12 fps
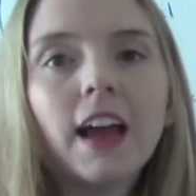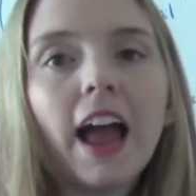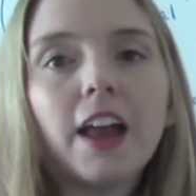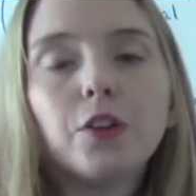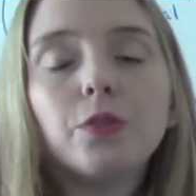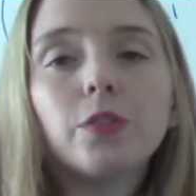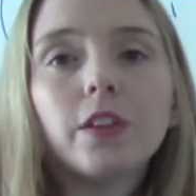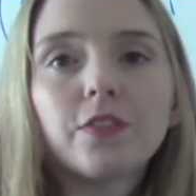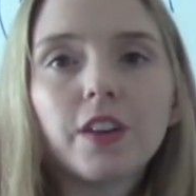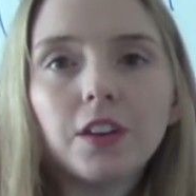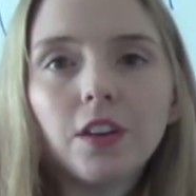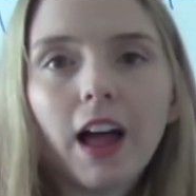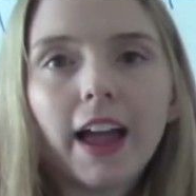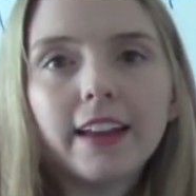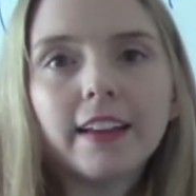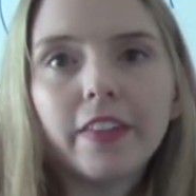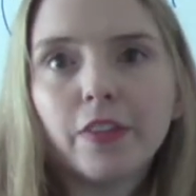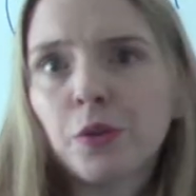and you do the fundal height
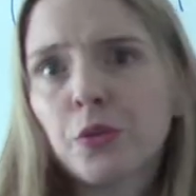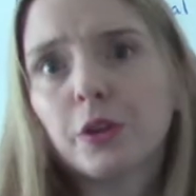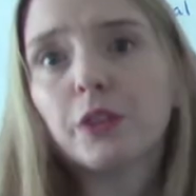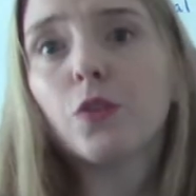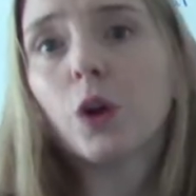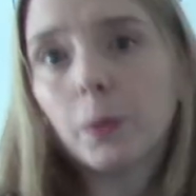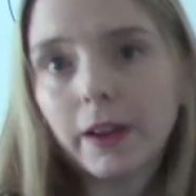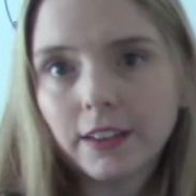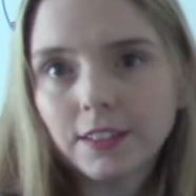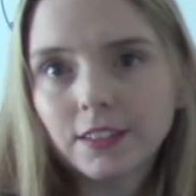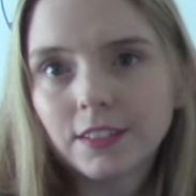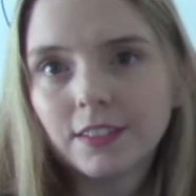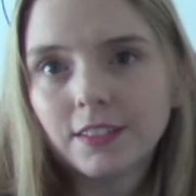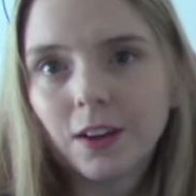and they're 34 weeks,